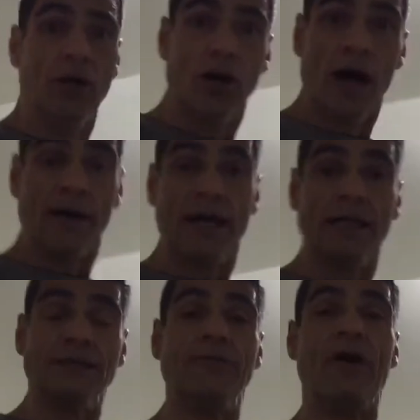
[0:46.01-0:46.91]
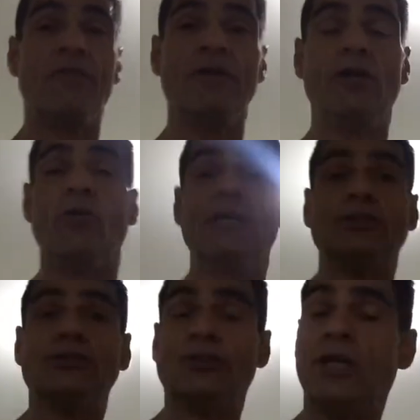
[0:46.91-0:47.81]
go, guys. If you have any
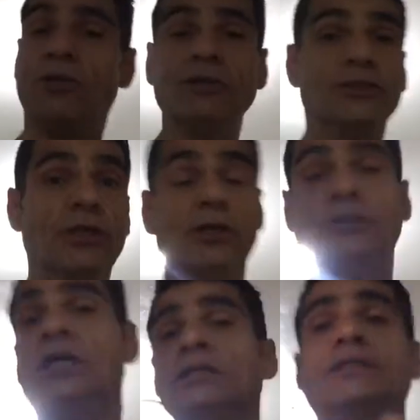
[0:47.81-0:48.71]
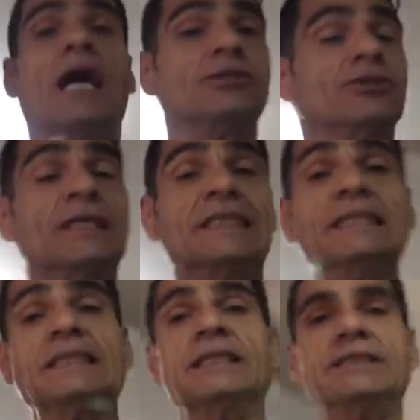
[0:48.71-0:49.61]
questions, any concerns, Dr.
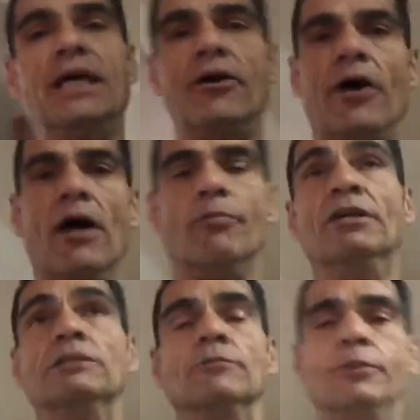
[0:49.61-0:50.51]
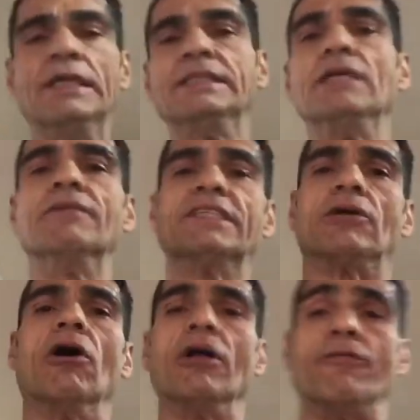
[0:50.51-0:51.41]
Jasinski is here to help. Please give us a
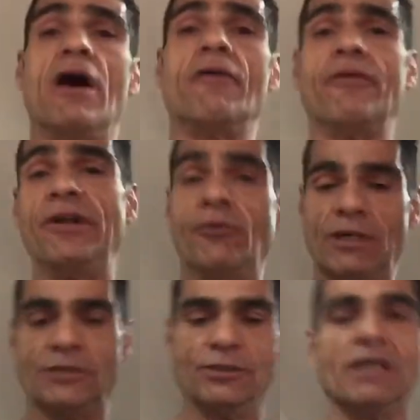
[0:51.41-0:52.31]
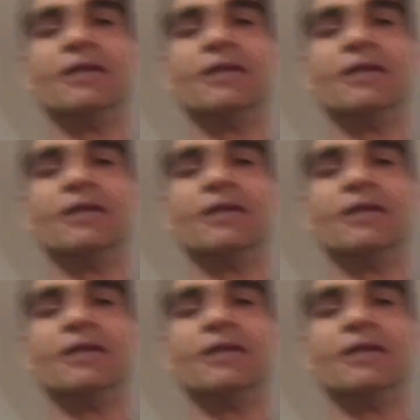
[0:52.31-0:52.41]
call if you have any questions.